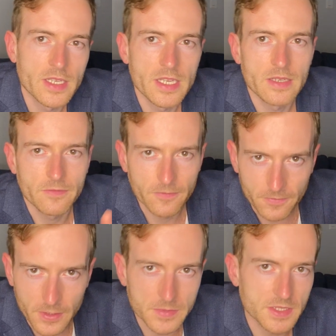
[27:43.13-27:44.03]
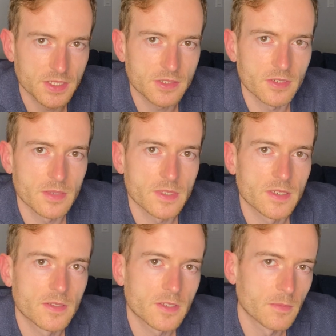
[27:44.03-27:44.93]
it flips the script
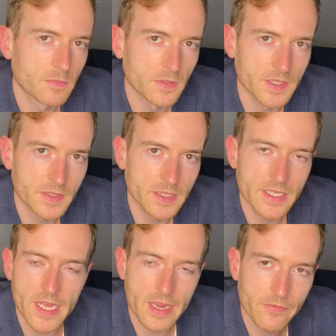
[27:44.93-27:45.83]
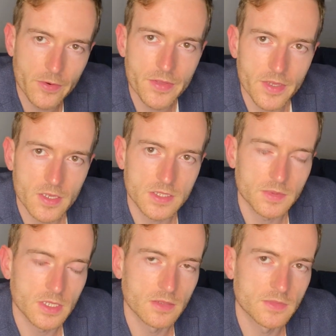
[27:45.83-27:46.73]
completely, and everything else
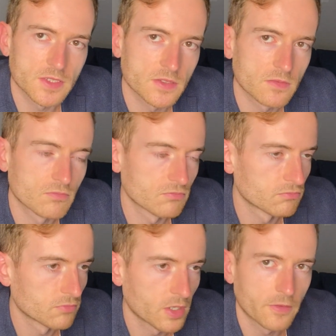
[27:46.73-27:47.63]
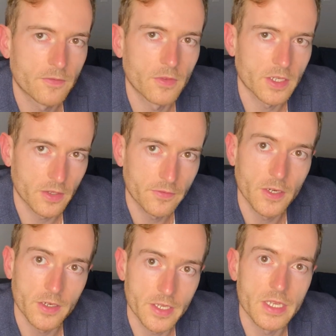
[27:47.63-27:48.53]
becomes a, like a
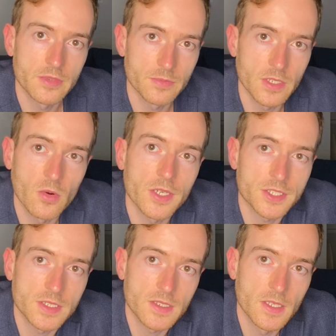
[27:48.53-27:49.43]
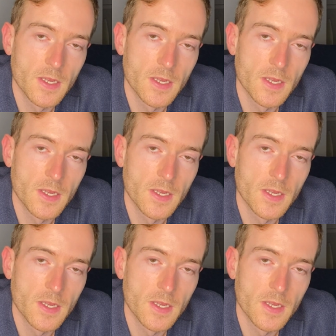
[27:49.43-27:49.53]
fair game to be questioned.